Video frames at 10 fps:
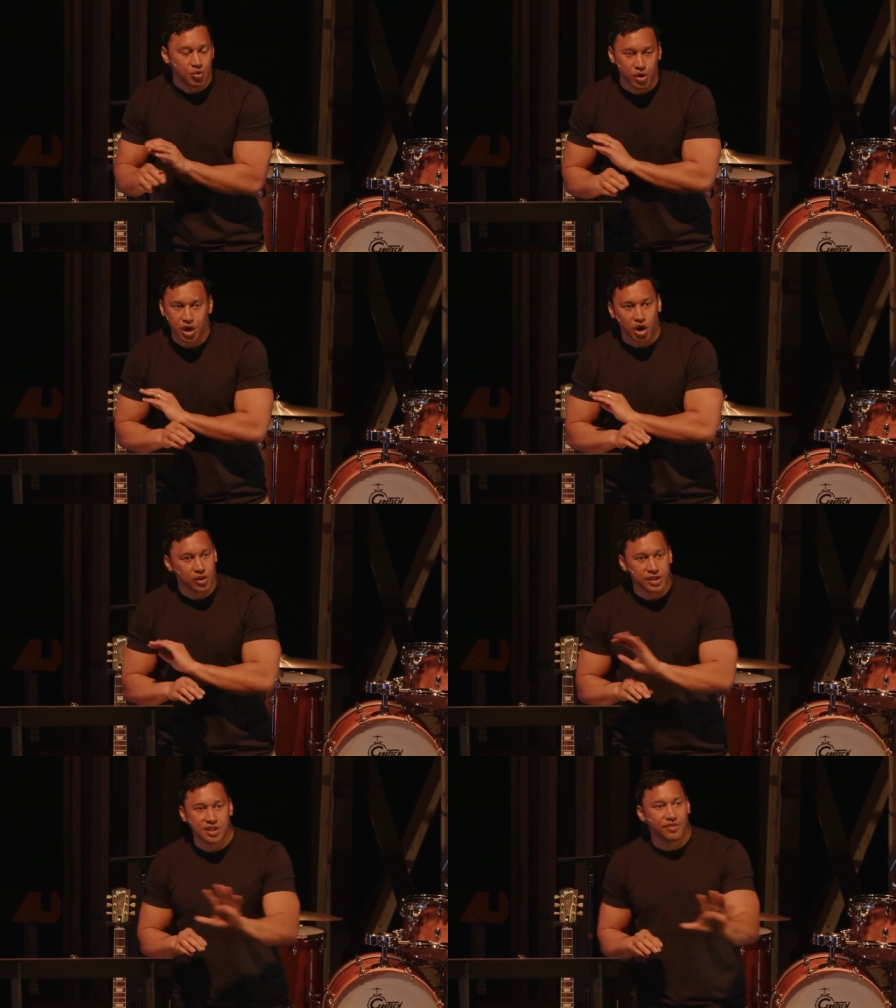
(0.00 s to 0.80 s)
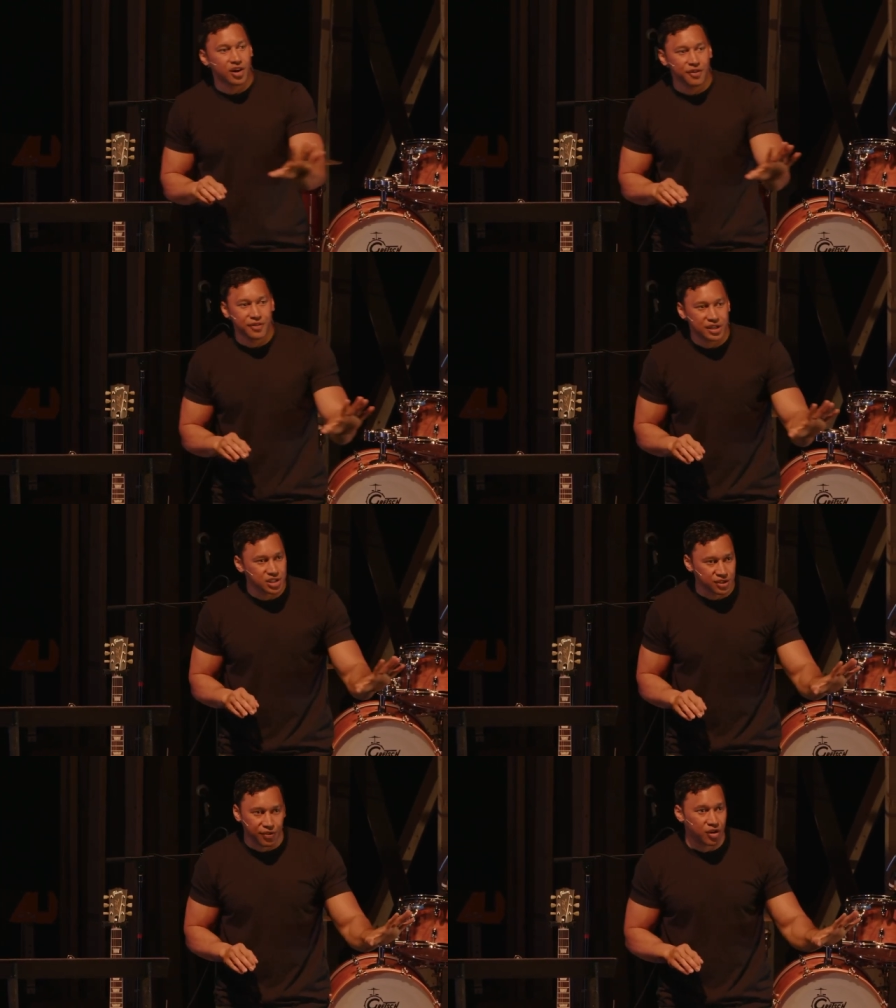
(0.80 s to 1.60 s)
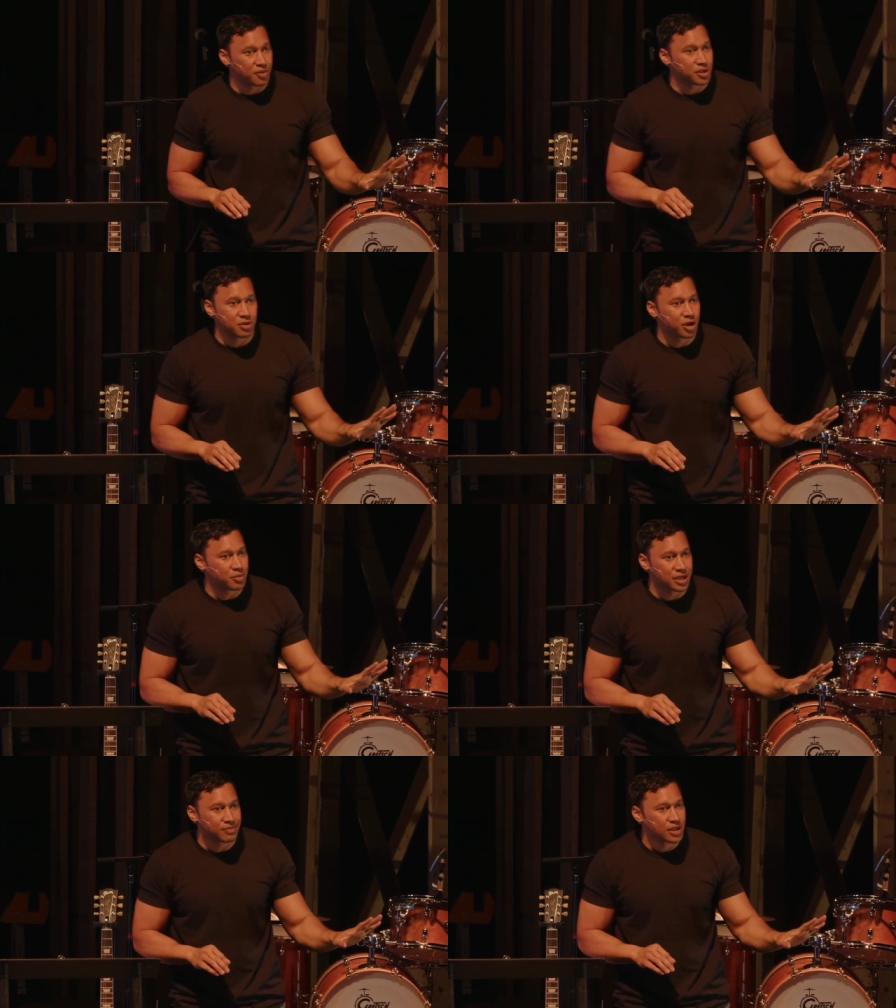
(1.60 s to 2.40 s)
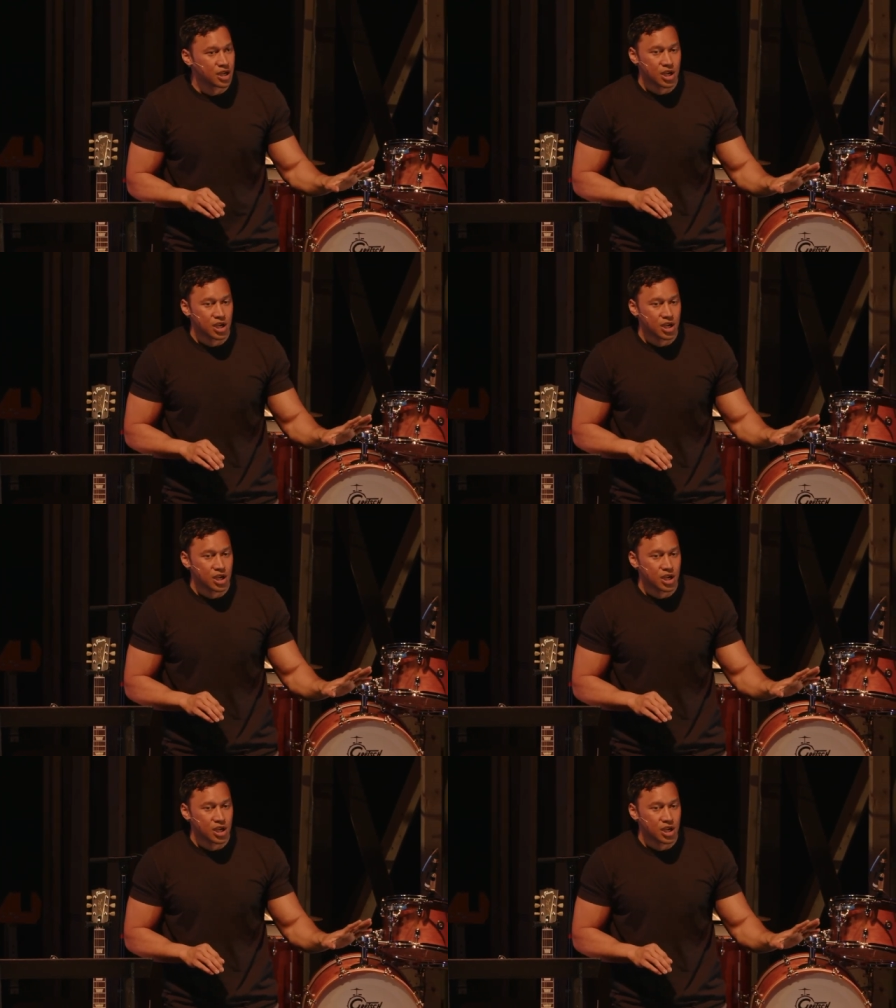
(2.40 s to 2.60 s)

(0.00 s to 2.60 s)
regardless of our affections for him in the moment,